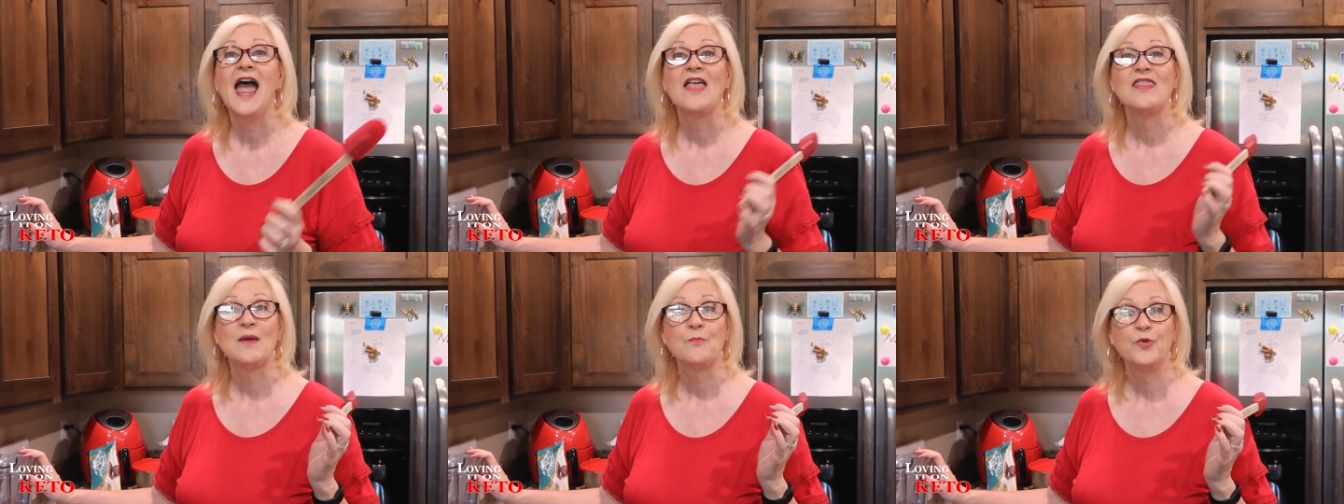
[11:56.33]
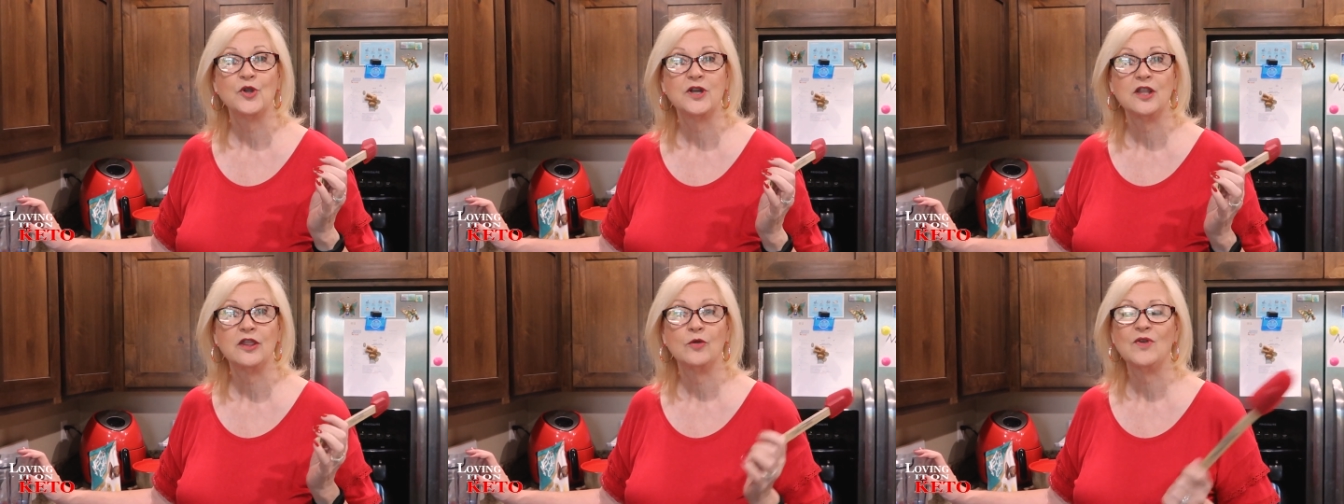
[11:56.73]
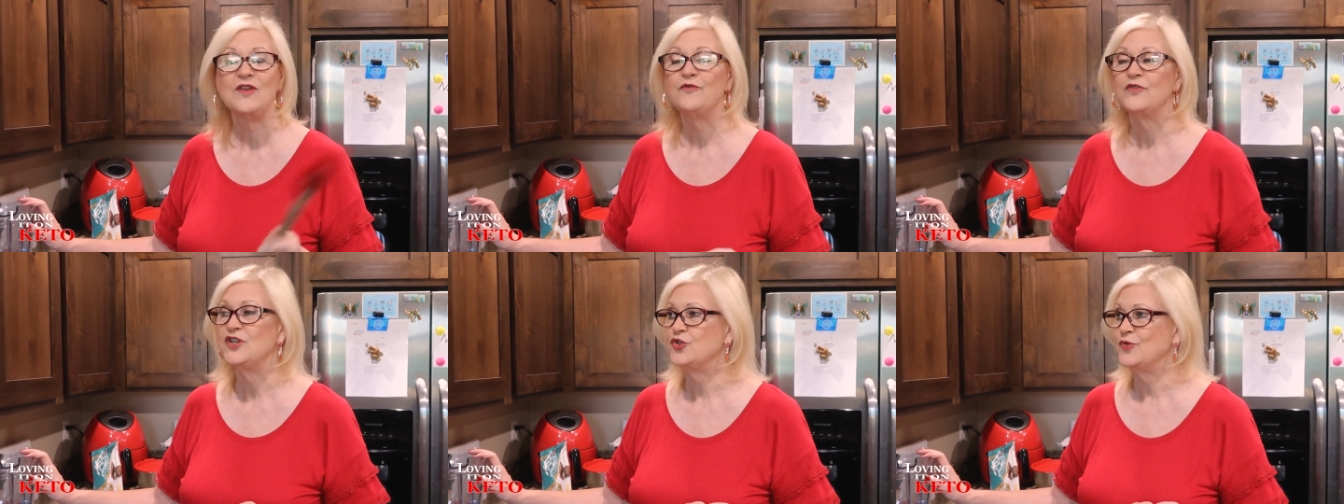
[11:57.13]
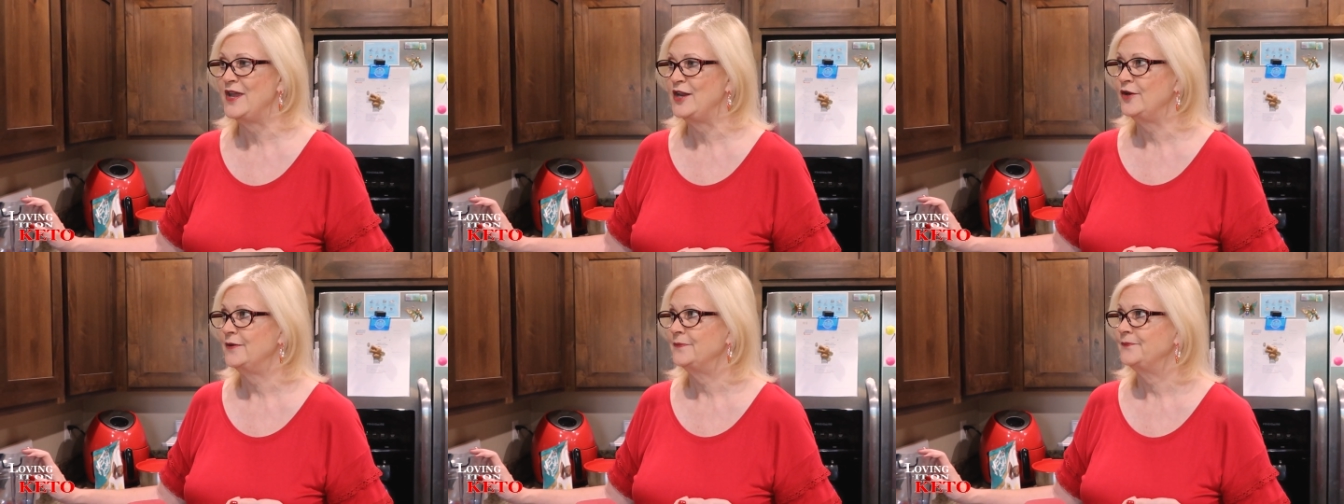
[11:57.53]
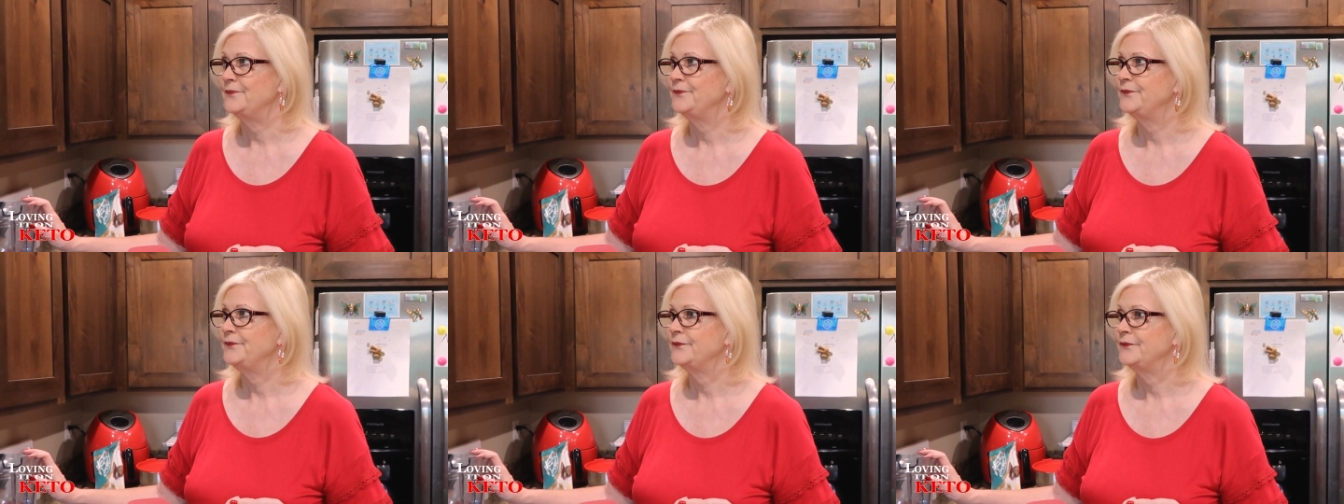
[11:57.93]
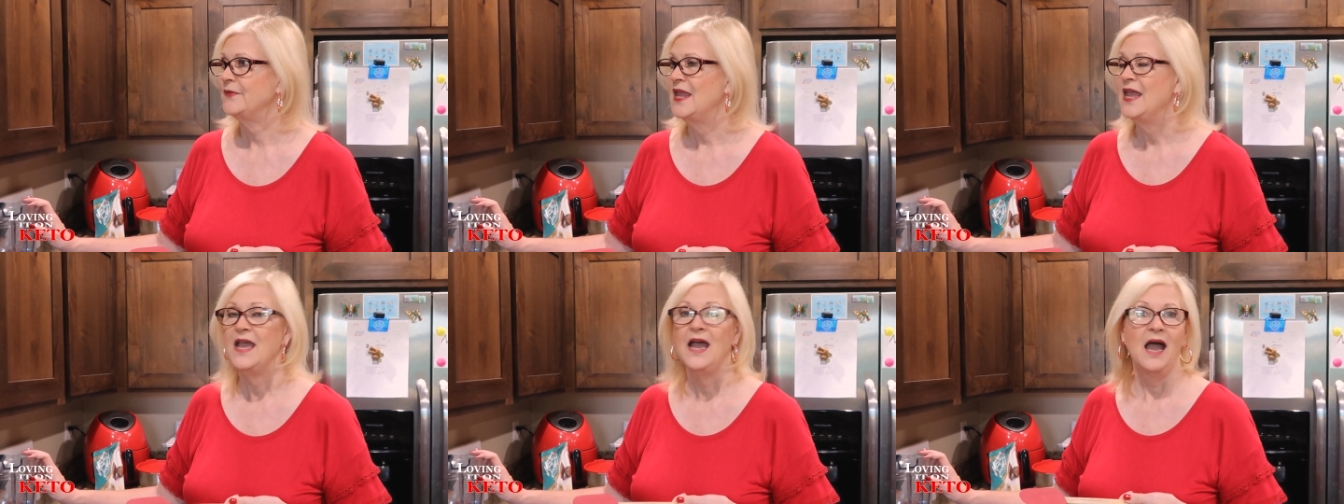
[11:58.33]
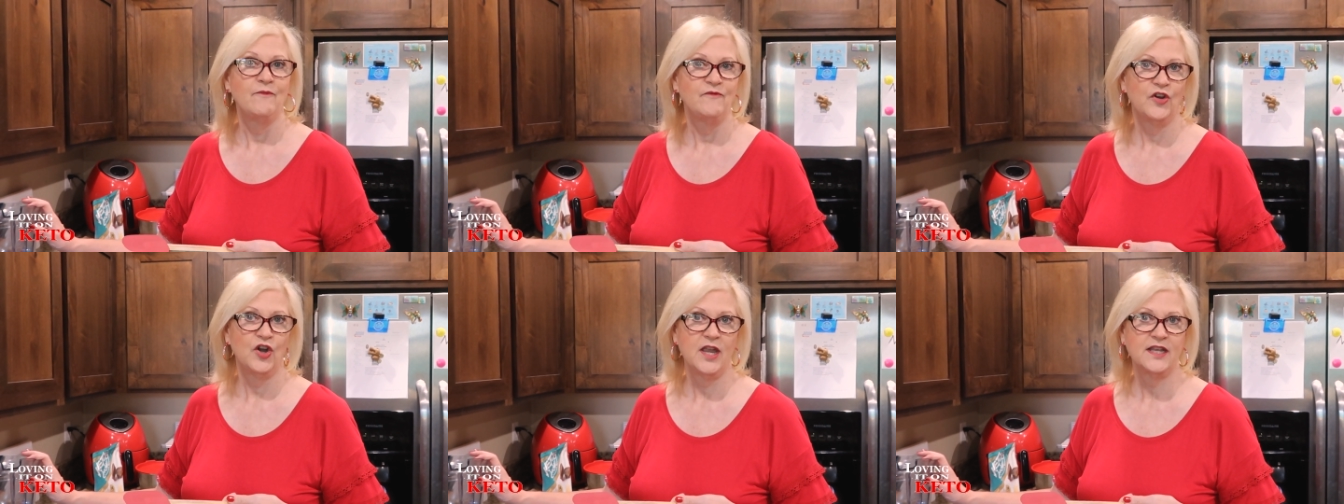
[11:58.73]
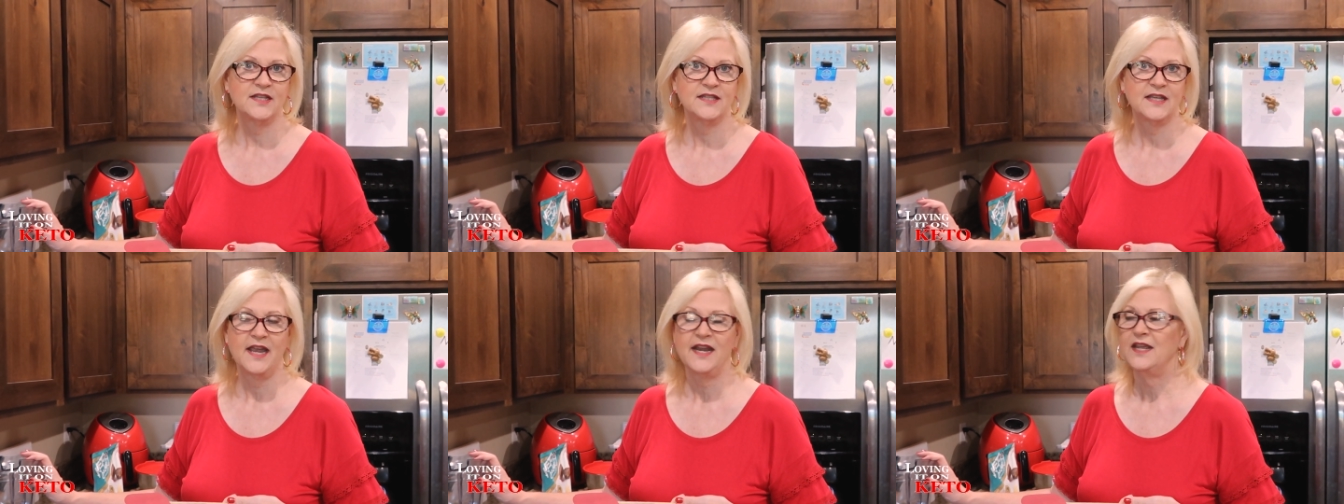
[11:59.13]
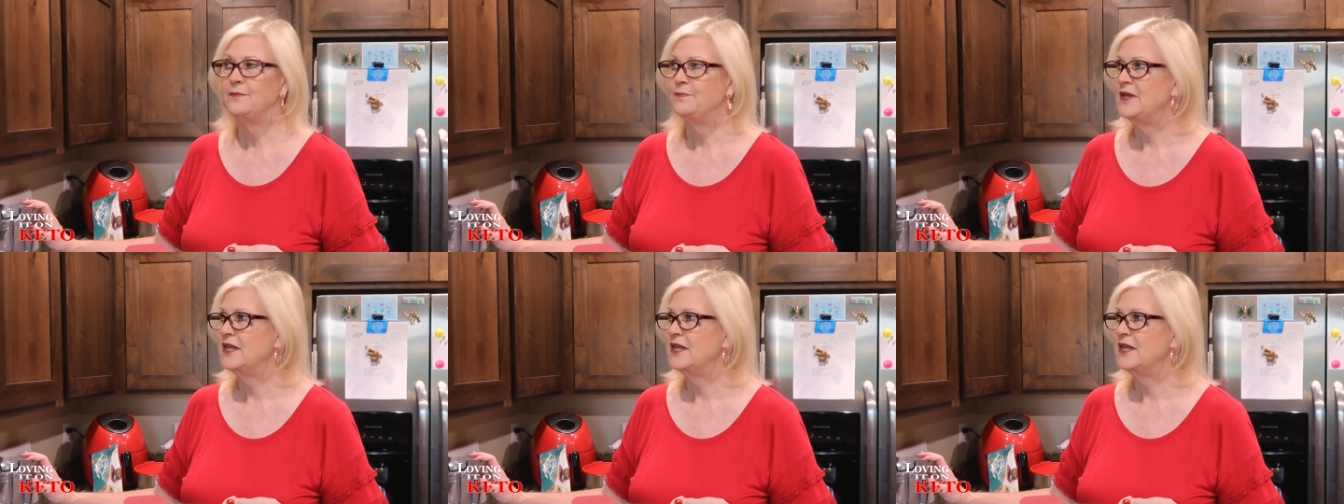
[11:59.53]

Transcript: and then put it in the refrigerator. I'm very excited